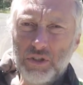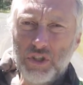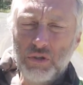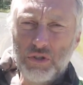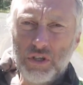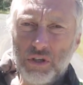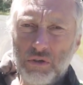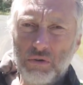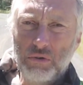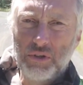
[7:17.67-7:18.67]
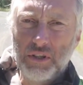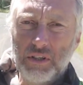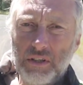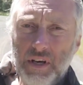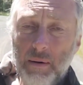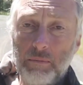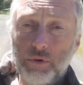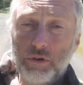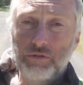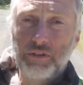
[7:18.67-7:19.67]
due to the
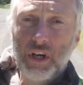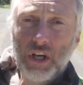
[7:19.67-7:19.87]
number of